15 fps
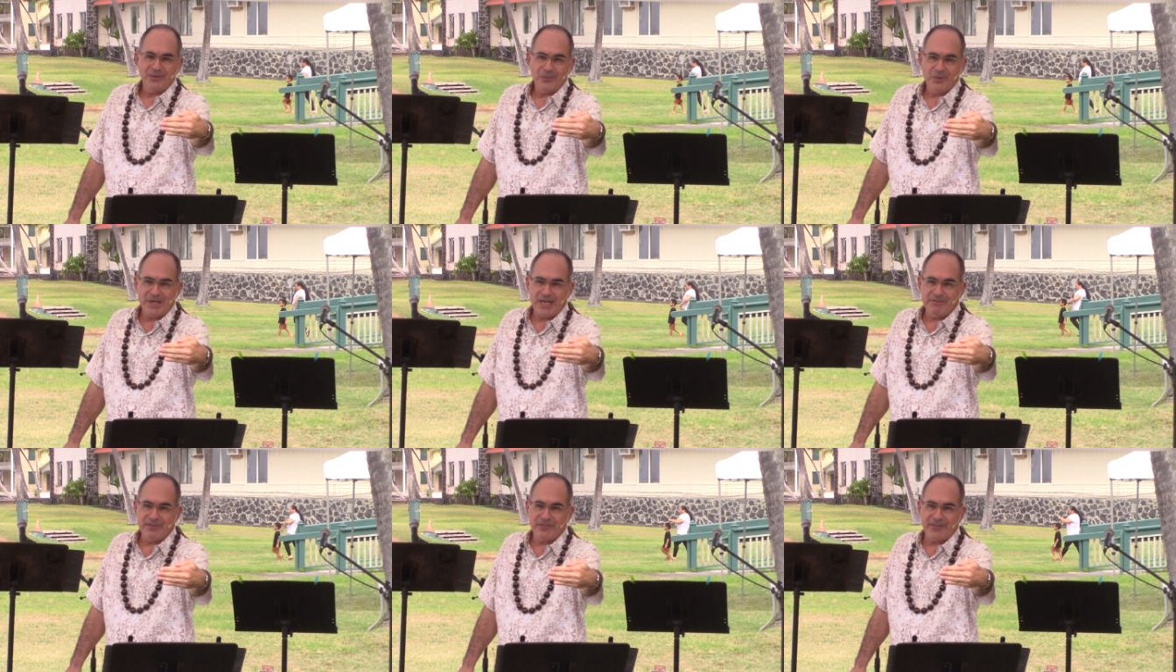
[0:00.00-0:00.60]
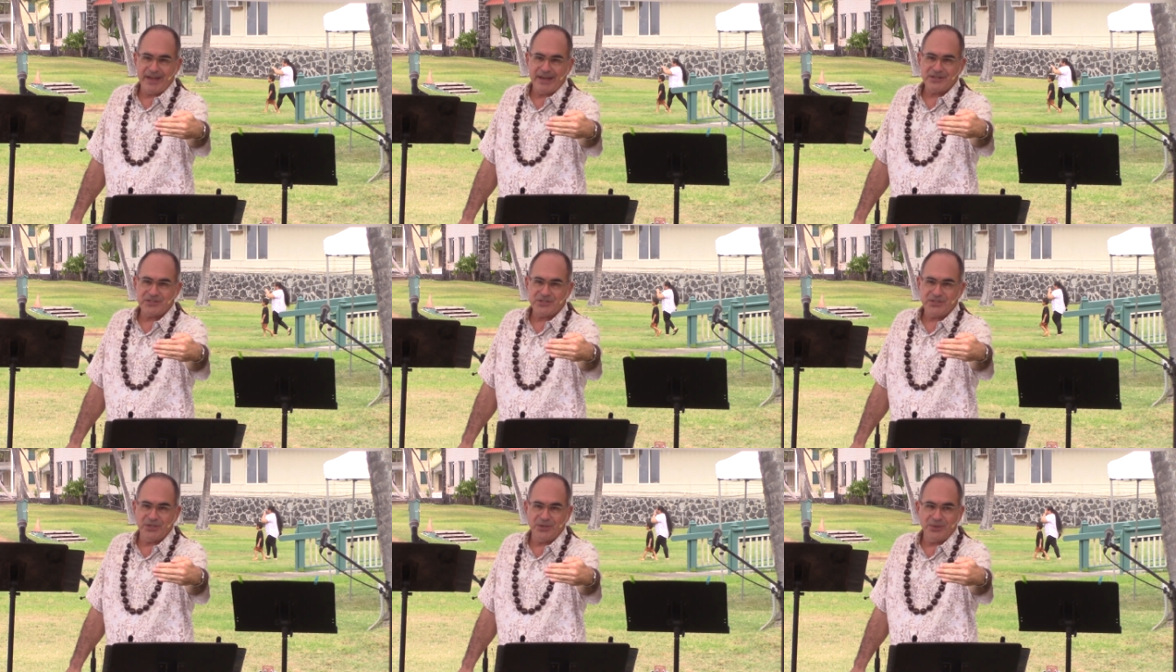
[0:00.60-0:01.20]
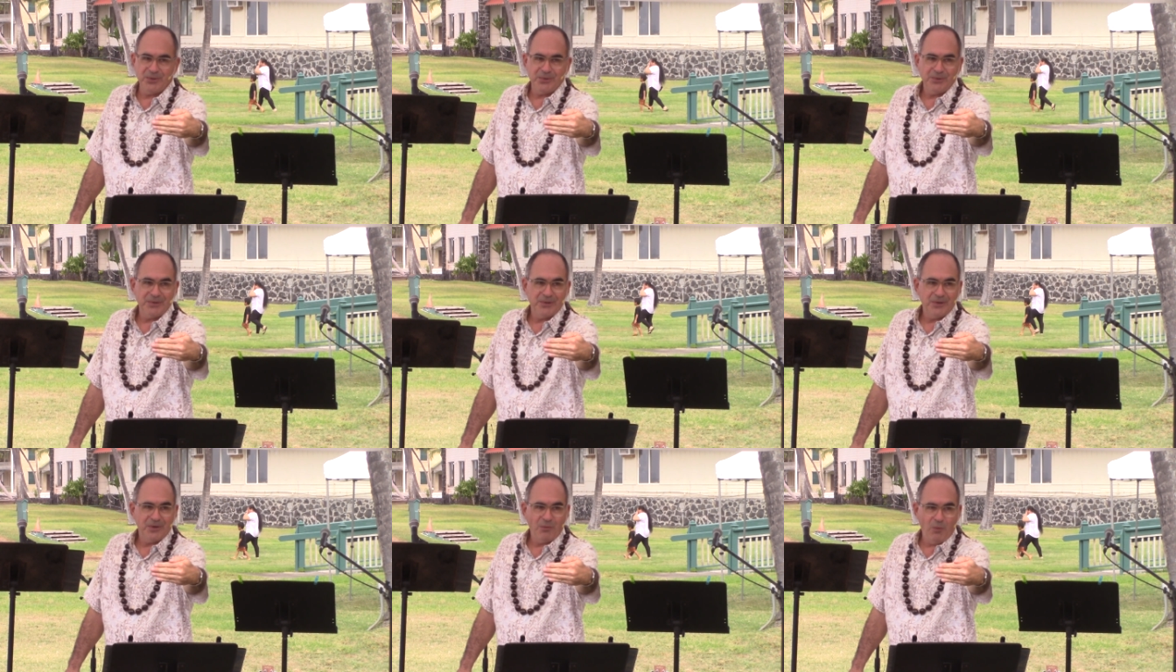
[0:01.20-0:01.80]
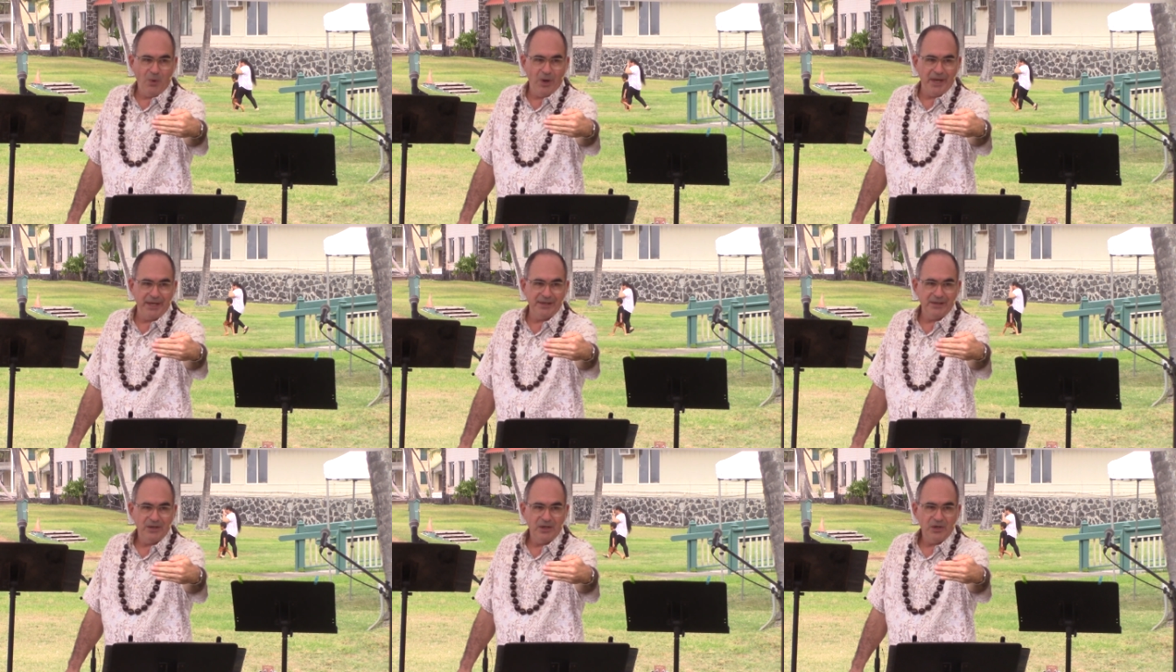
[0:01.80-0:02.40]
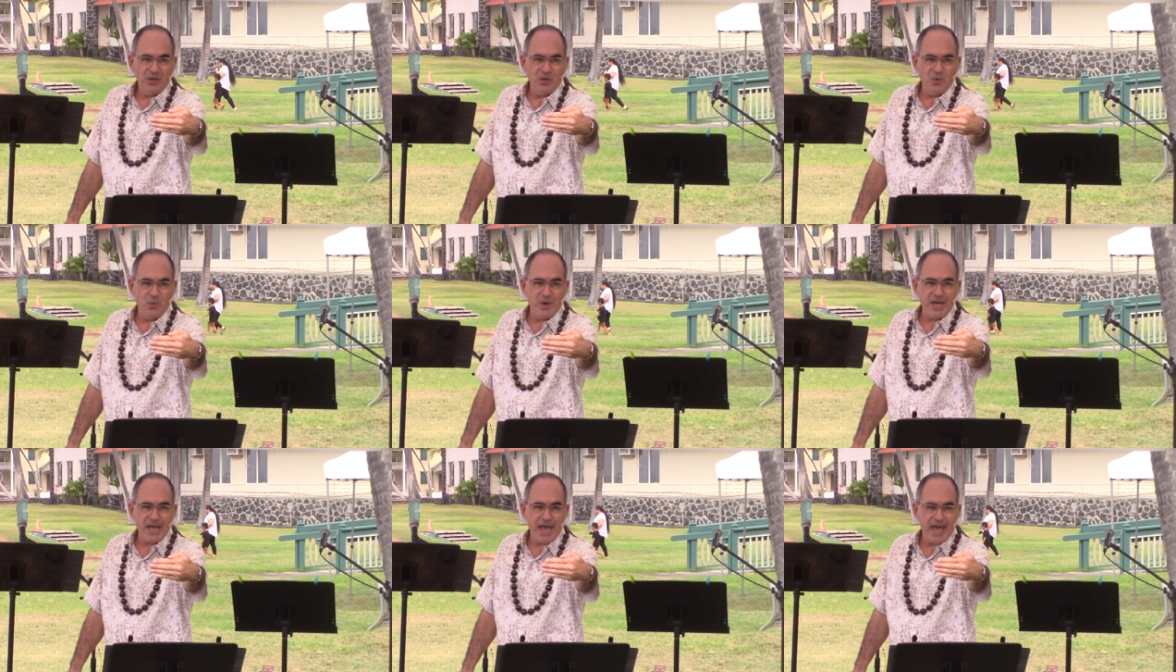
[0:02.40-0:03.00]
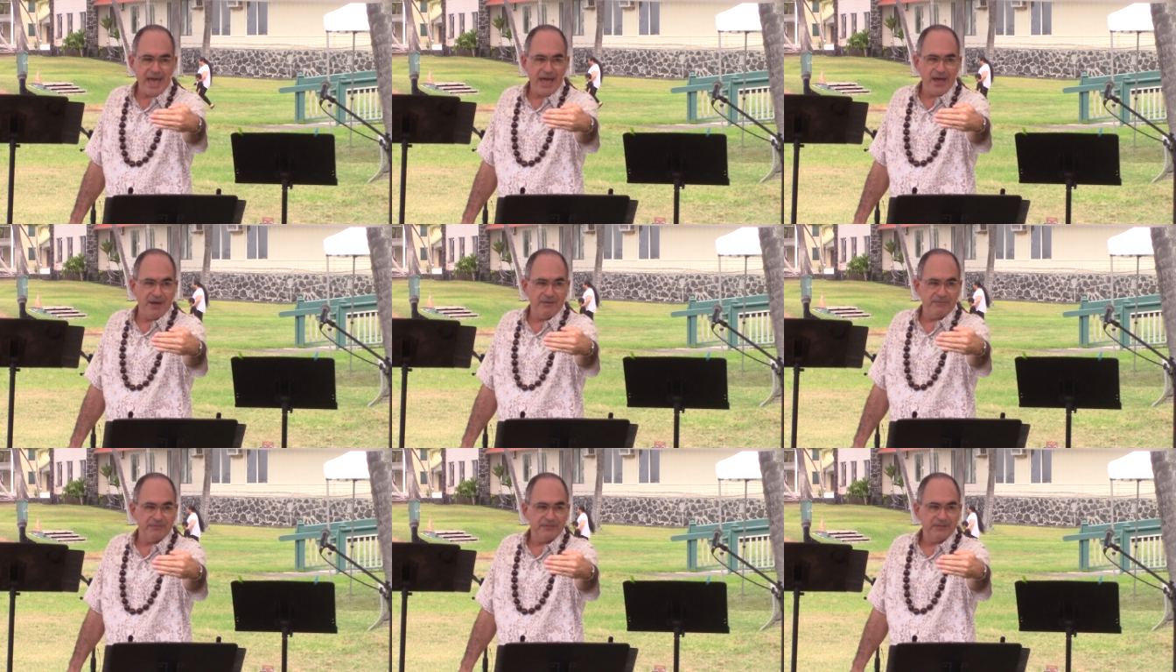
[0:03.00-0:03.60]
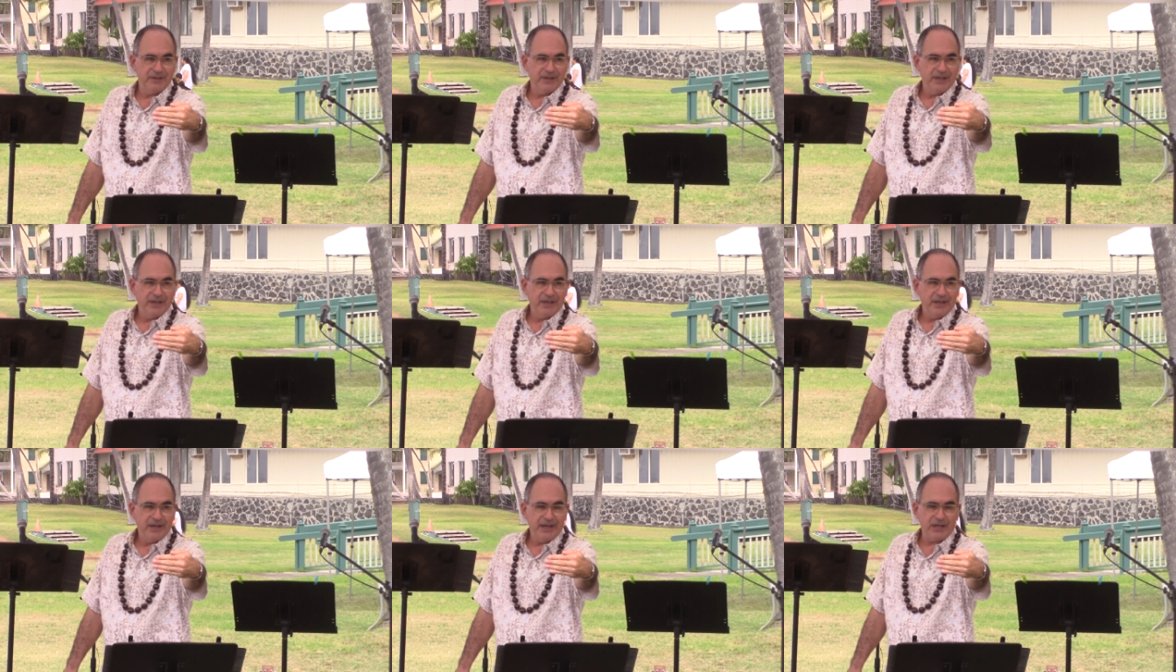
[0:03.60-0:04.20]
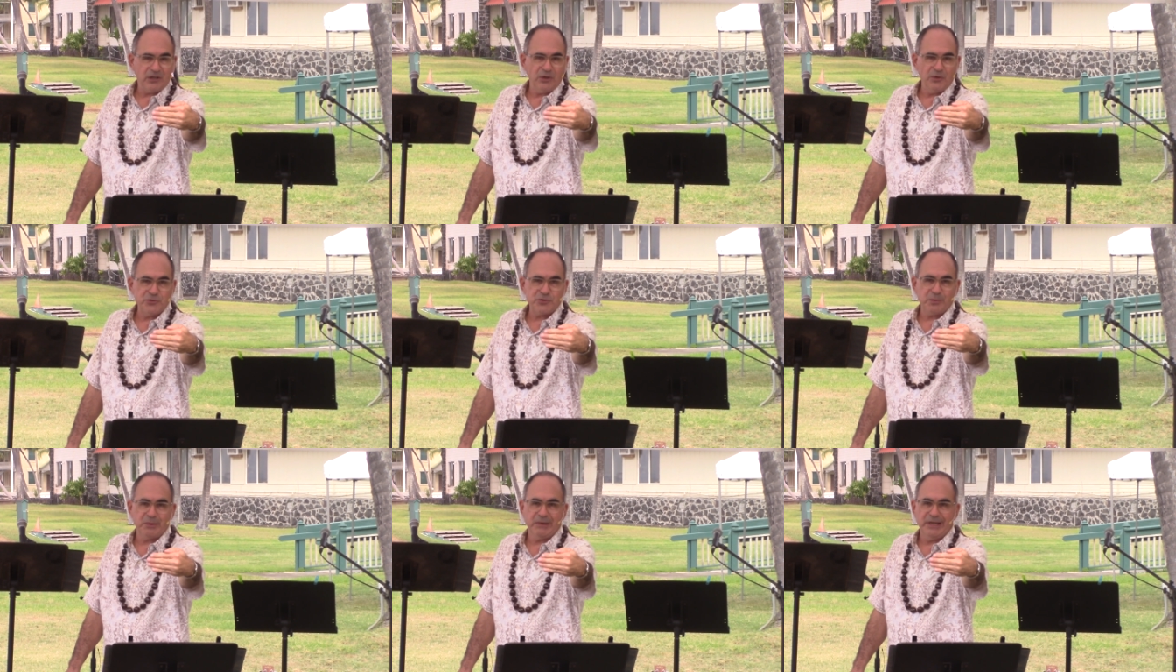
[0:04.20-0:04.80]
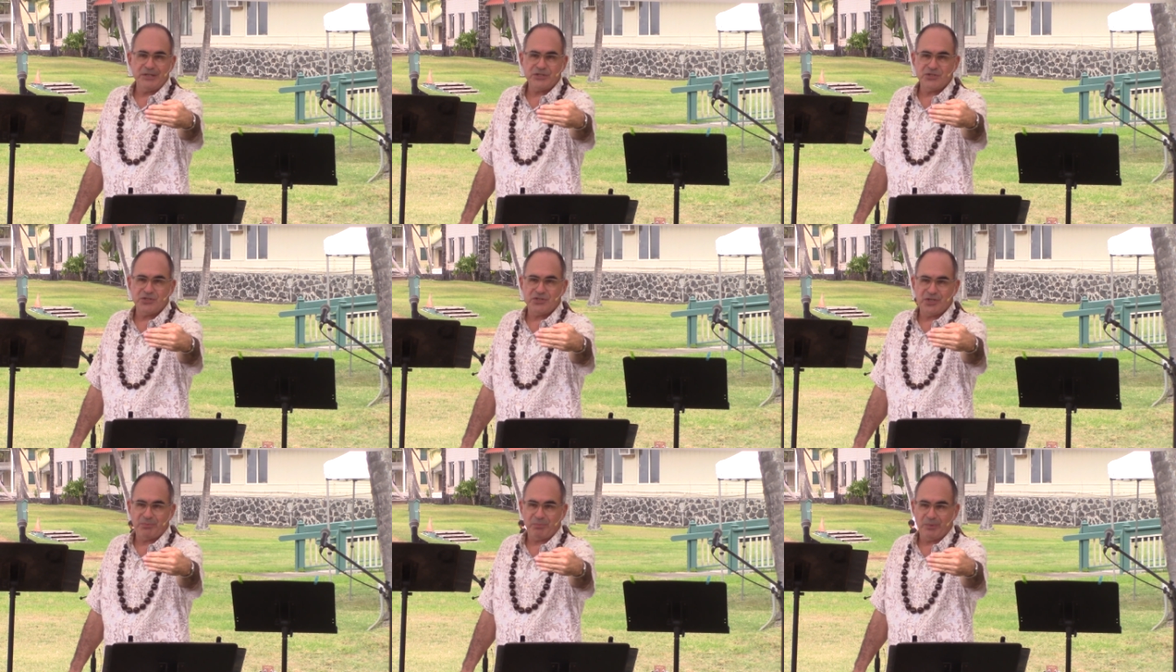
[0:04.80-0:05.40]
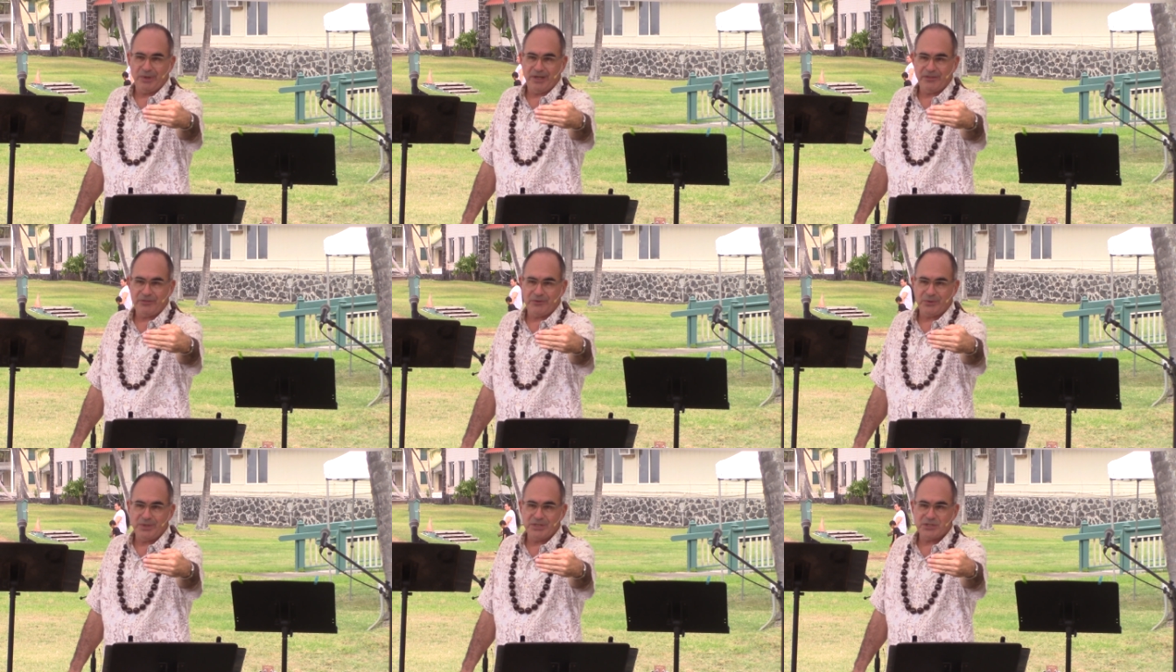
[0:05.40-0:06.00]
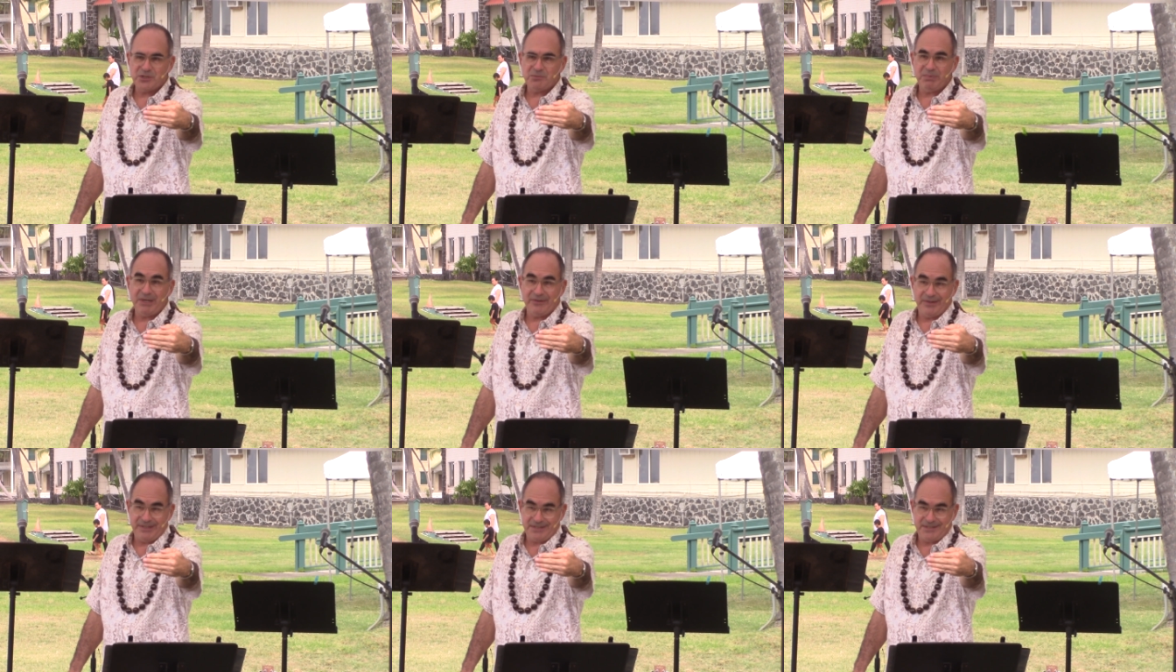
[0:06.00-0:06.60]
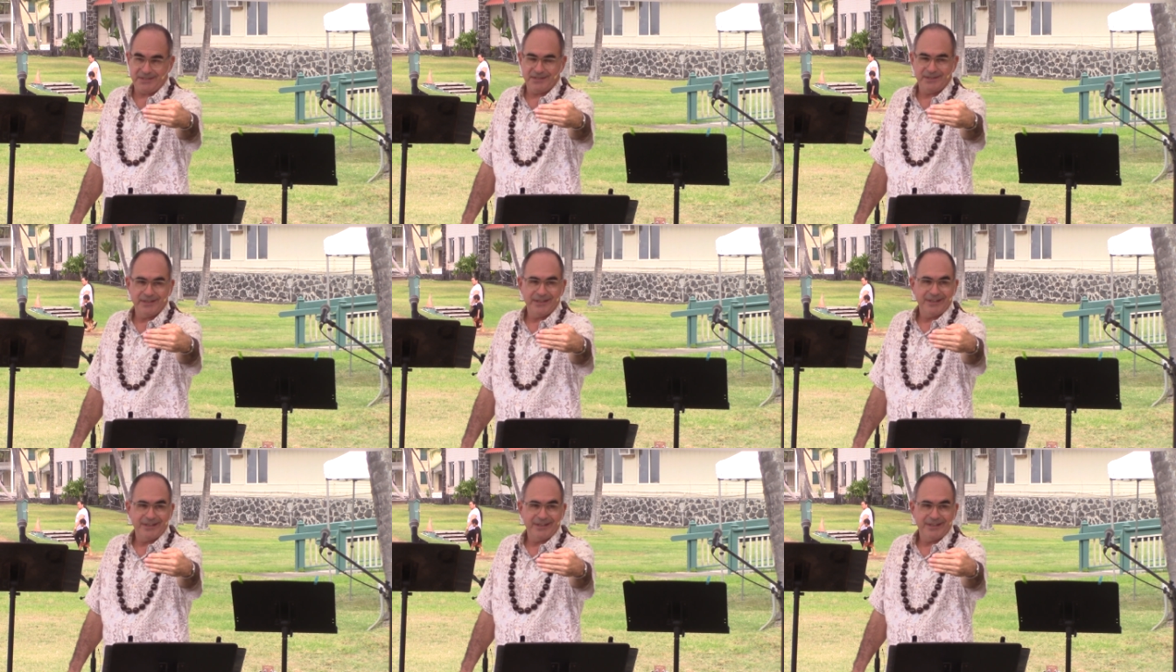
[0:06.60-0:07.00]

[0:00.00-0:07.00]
we're giving thanks to one who we have a closer relationship with through his spirit